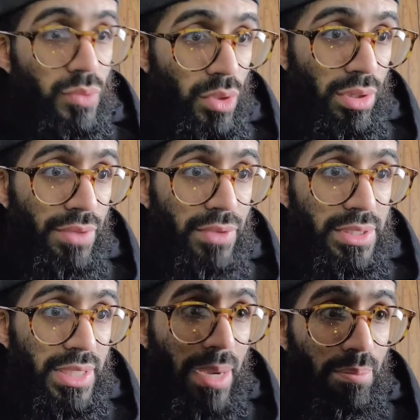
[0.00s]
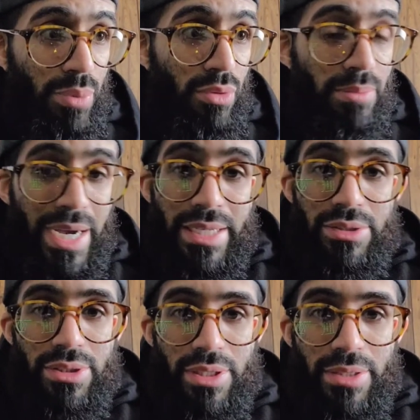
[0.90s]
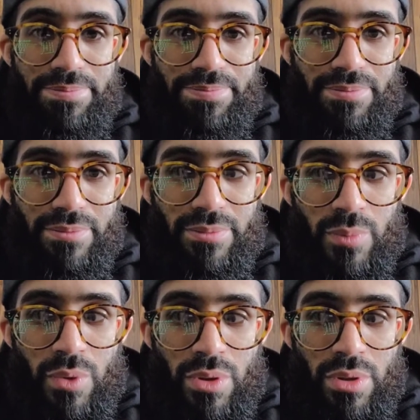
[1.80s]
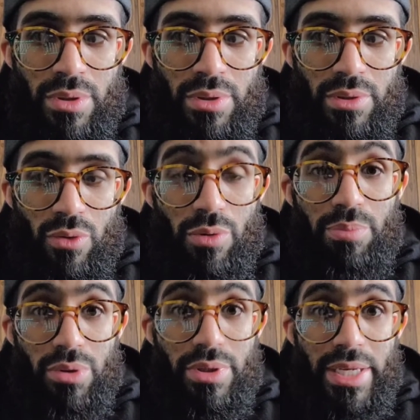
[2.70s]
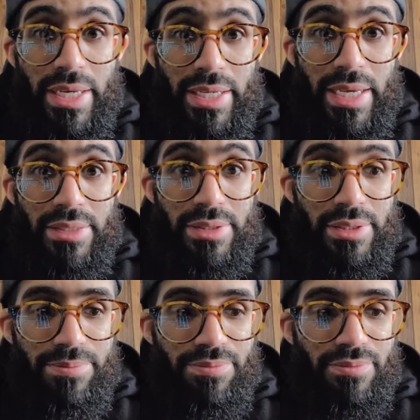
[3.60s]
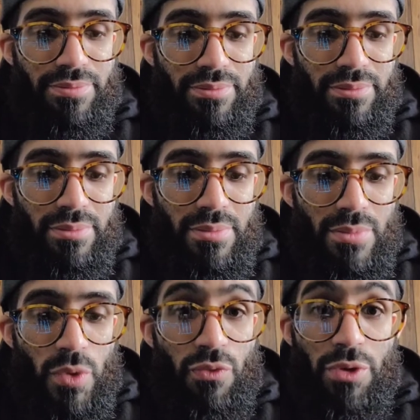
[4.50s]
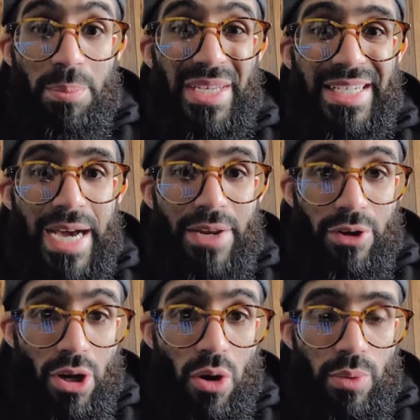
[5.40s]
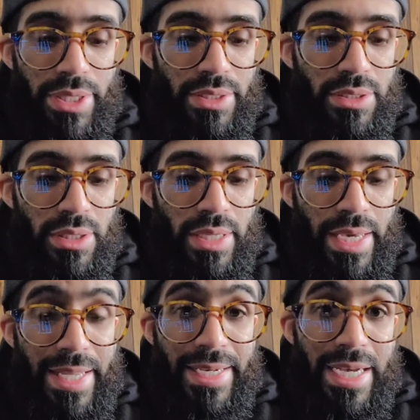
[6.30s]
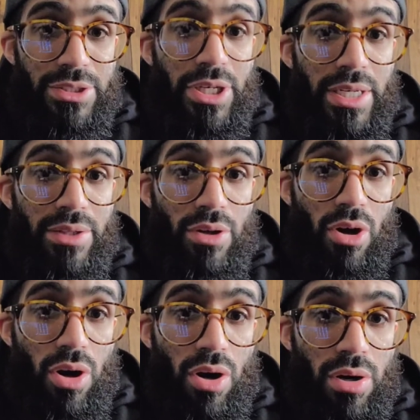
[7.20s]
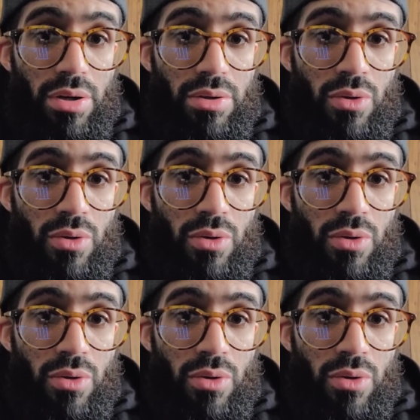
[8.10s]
the only reason I blew my engine up or blew the head gasket, for me not knowing and not checking the car